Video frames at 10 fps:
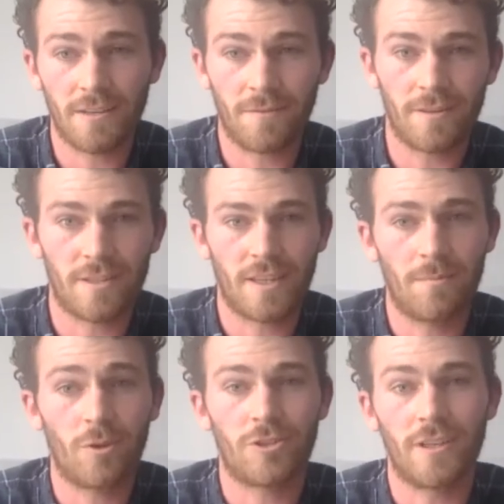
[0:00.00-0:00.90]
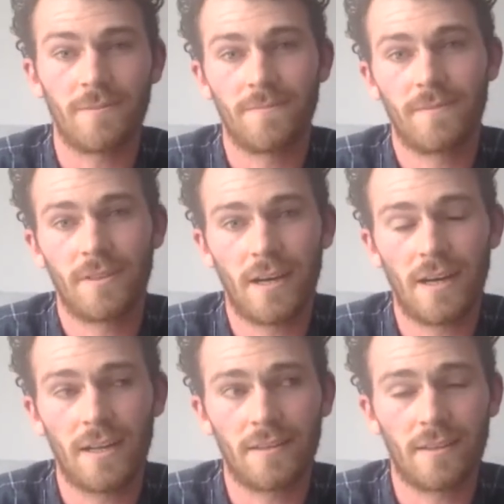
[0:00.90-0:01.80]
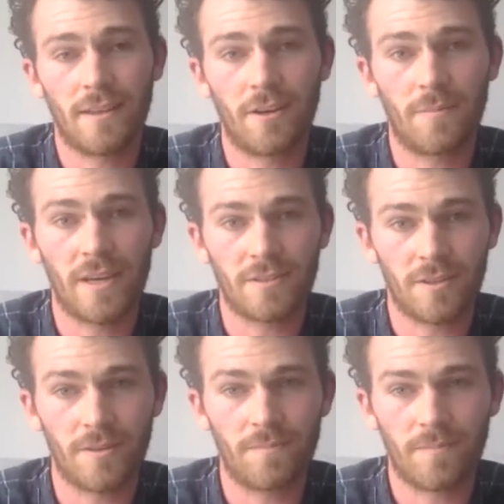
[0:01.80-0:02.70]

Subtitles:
that they're modular, and that they are based on